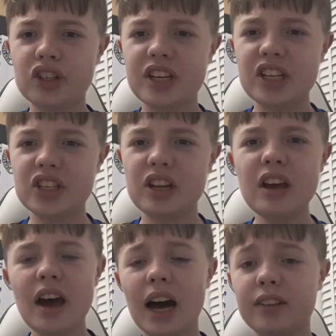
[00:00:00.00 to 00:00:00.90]
this season,
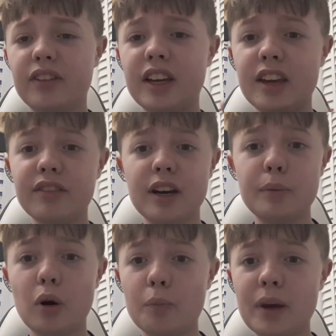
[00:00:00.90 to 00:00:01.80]
and I think he really
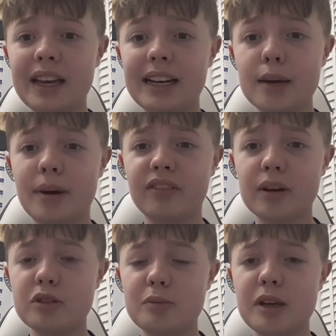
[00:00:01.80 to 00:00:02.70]
put a big claim out
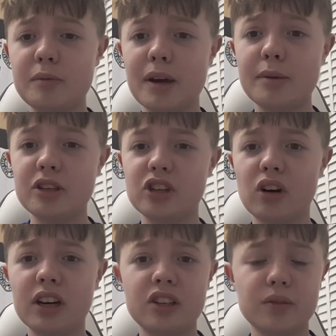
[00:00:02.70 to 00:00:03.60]
for him to be maybe
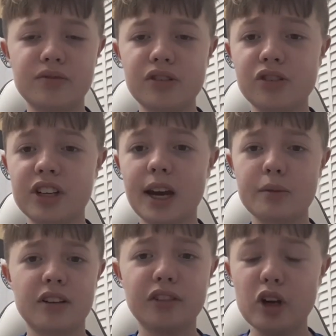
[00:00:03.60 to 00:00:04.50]
starting in some future
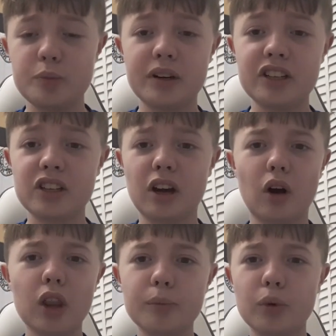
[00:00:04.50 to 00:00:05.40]
games. I thought he was brilliant
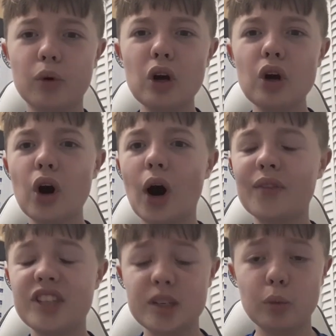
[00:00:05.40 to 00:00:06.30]
tonight on the ball.
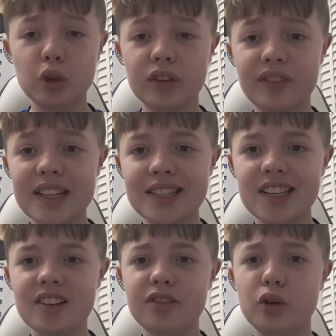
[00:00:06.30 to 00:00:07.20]
Obviously, he's more
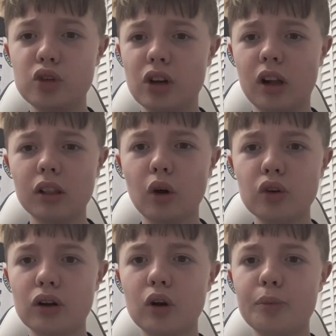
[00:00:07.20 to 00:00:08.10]
defensive, used a lot on
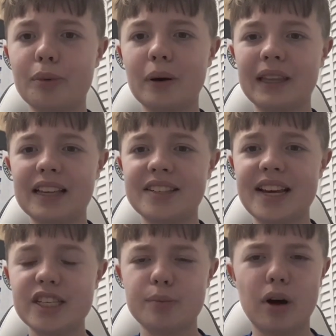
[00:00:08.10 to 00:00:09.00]
the club ball last
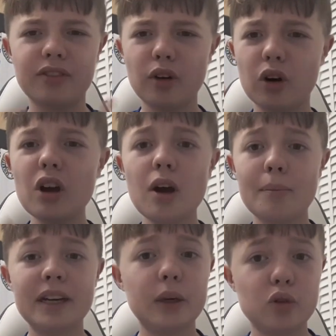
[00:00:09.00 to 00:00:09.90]
season, but I thought
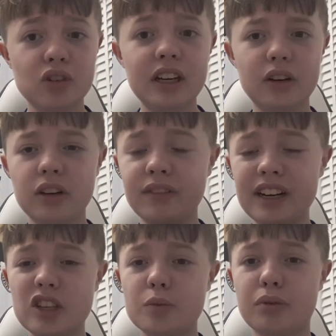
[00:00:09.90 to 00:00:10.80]
Mendy was really good. He
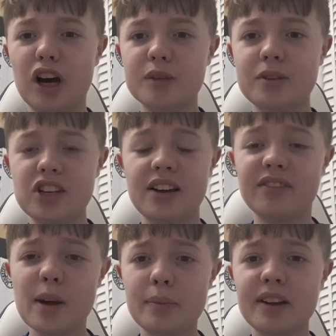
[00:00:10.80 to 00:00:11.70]
really surprised me. So yeah,
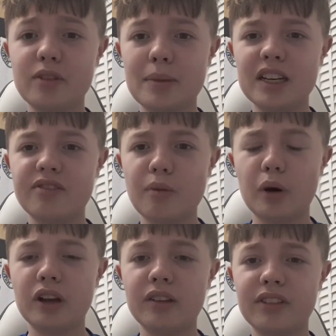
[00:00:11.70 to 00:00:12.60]
fair play for Mendy for
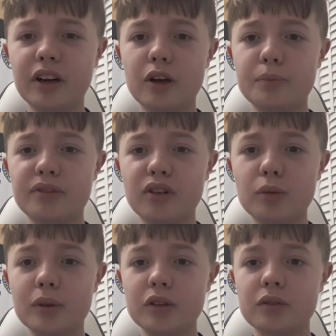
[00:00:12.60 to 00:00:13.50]
putting in a very good
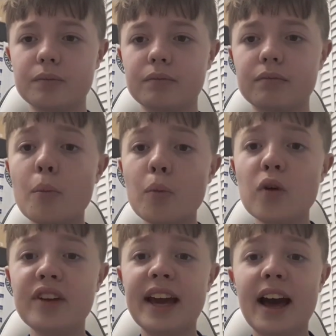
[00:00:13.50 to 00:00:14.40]
performance.
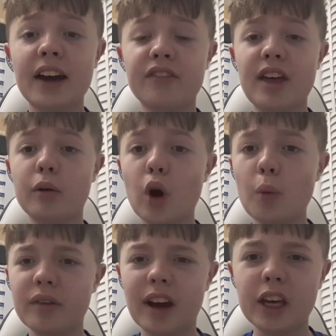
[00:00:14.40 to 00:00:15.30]
Moving ahead of them,
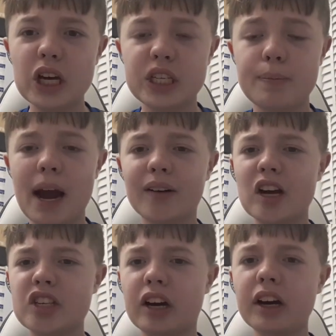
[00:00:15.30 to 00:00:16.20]
going with Ayoze
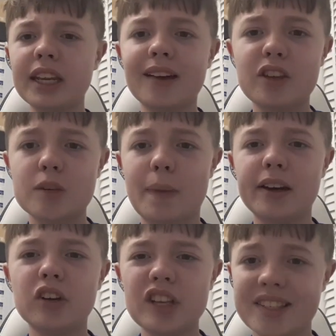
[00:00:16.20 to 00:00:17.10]
Perez, I'm going to give the
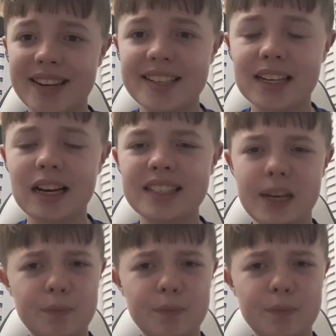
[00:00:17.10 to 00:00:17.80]
Spaniard a 6 out of